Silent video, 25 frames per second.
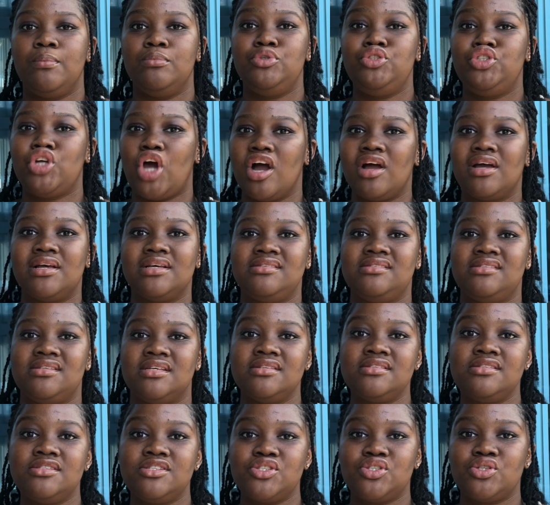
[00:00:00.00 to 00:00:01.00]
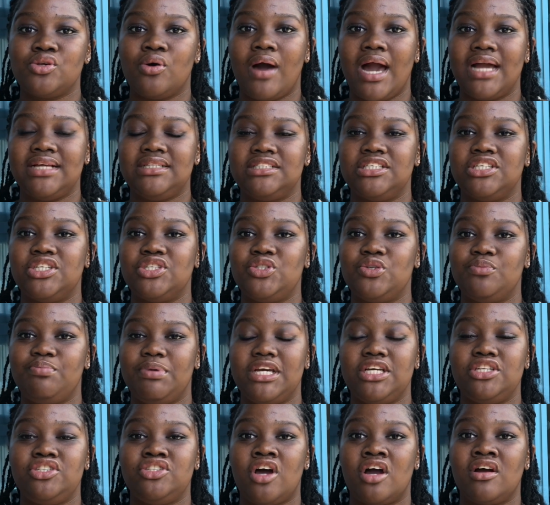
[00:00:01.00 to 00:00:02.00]
Doc Assist, so I needed to
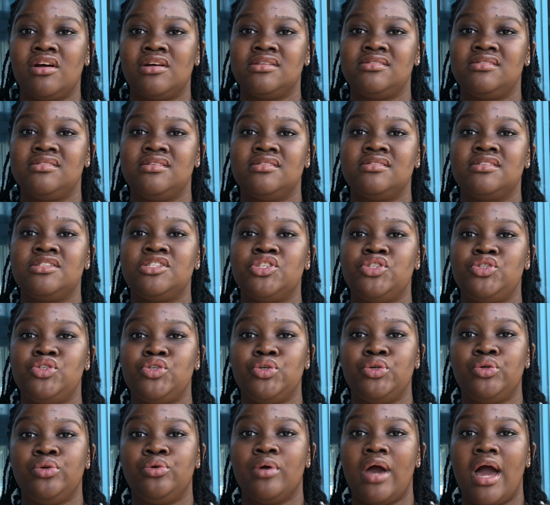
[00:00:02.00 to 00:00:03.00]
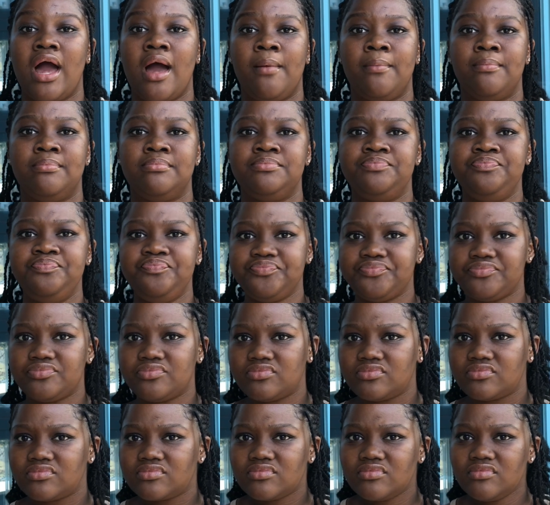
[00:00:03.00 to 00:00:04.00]
pay Doc Assist to
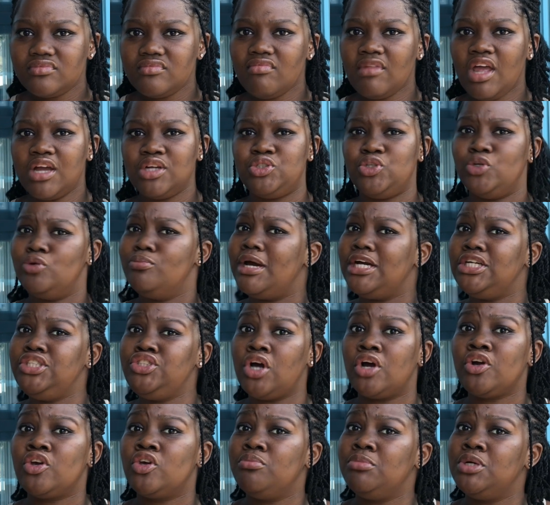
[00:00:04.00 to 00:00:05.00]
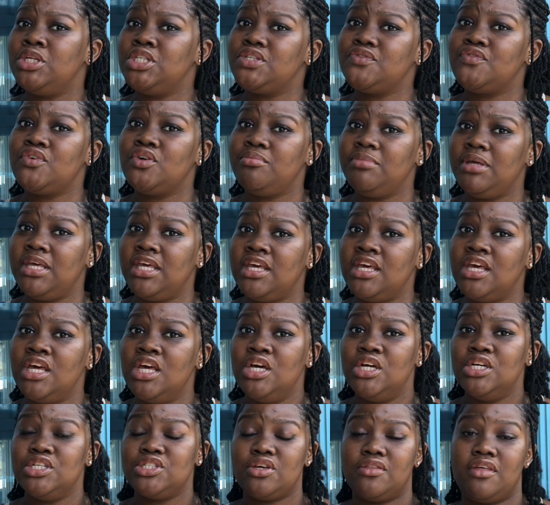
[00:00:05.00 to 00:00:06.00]
do my documents for me.
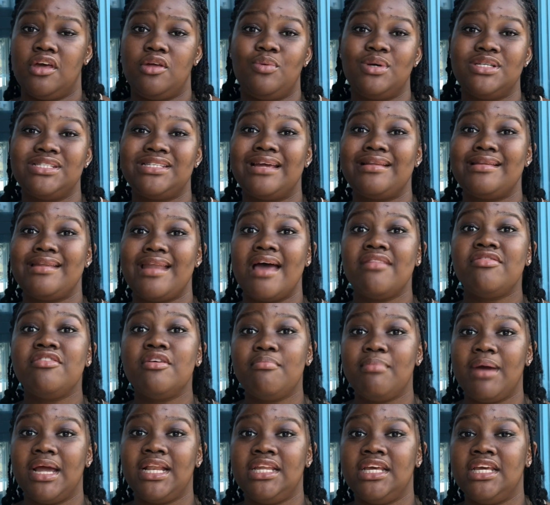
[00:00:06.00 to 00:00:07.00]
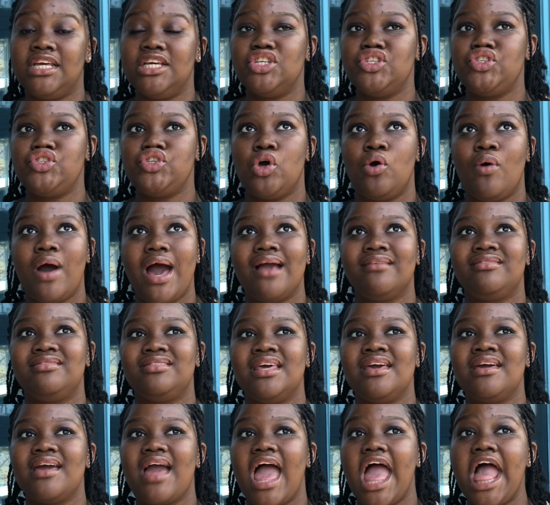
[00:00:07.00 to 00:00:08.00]
So that was another money. So I
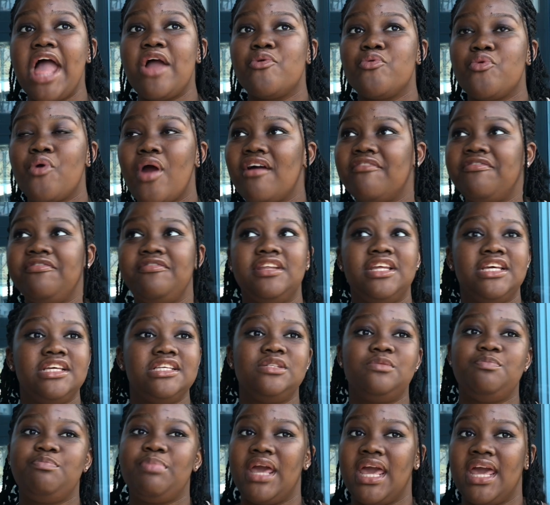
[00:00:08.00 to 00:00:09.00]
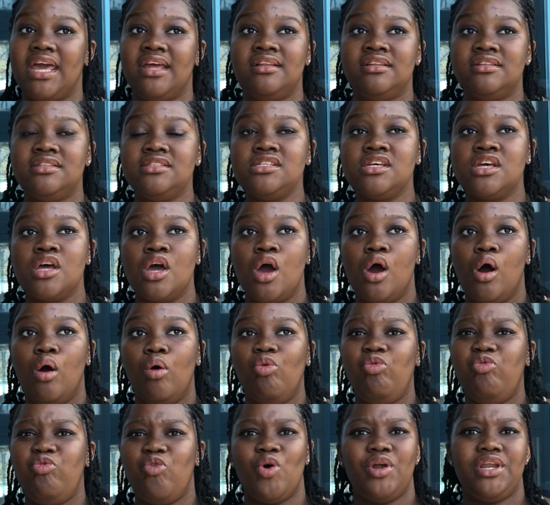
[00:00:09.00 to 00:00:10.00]
think I roughly spent
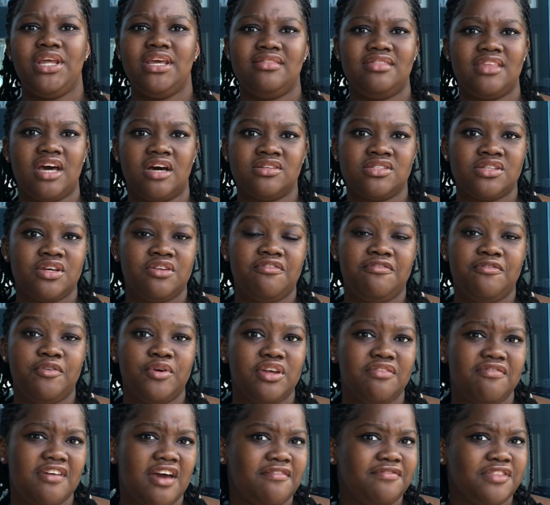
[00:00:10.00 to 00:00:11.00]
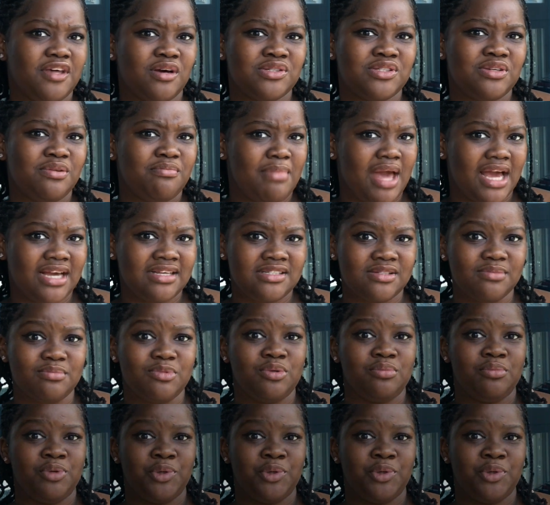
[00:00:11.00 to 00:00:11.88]
40,000, 45,000 maximum,